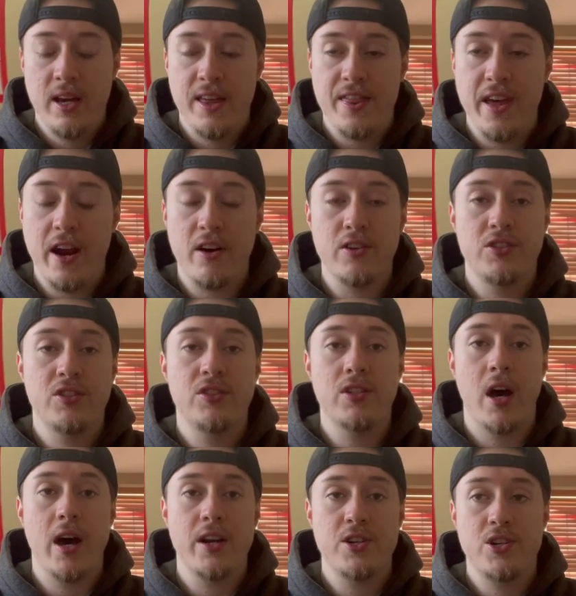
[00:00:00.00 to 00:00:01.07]
They are
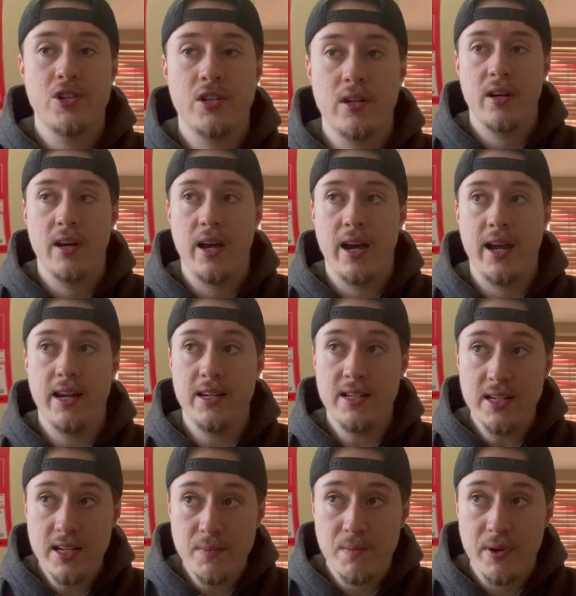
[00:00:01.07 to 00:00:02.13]
such a
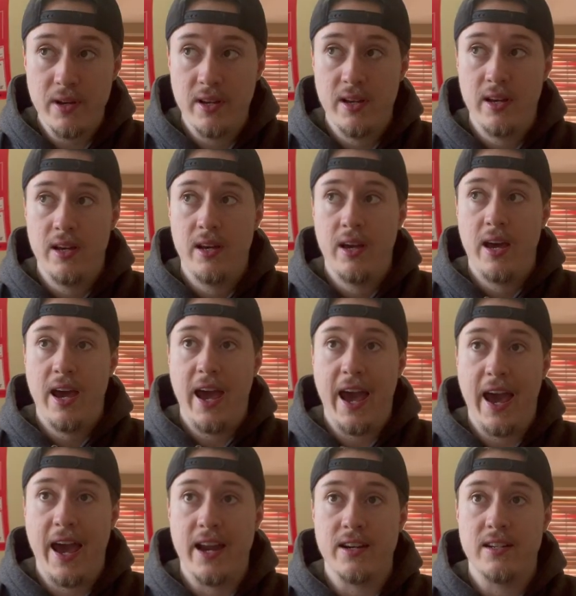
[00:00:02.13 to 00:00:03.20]
deep
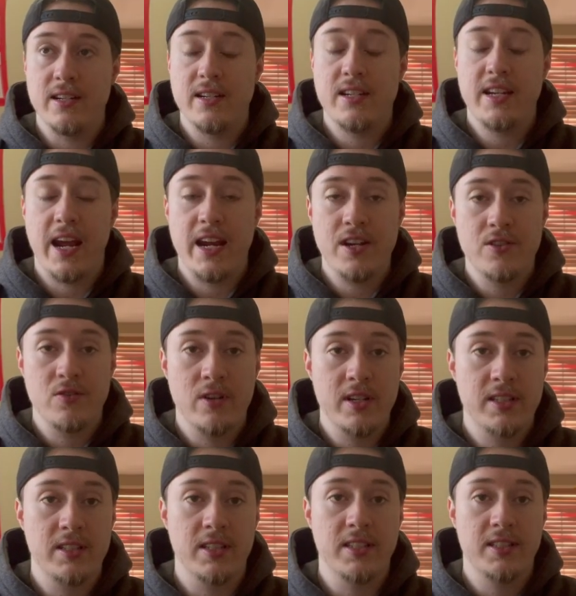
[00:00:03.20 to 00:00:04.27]
and
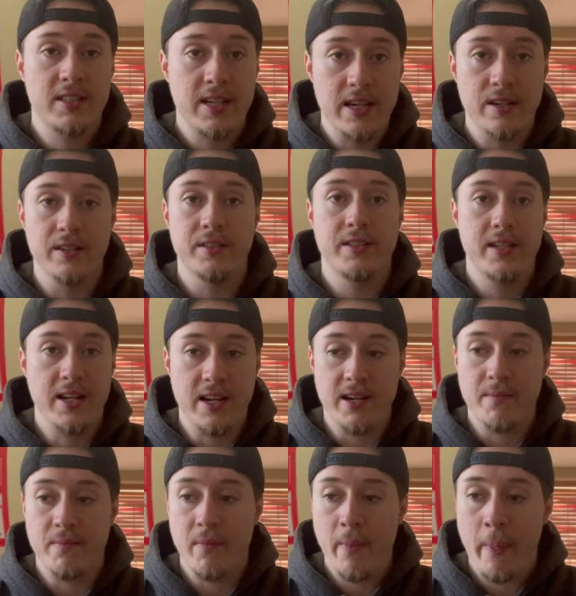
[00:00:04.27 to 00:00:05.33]
dangerously skilled
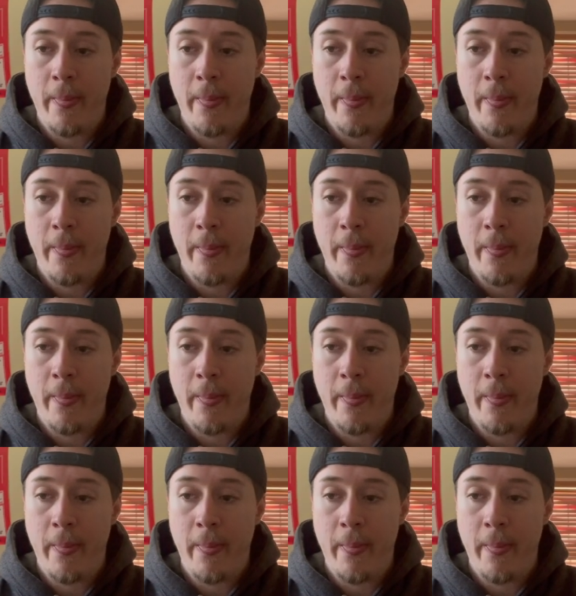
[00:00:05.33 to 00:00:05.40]
team,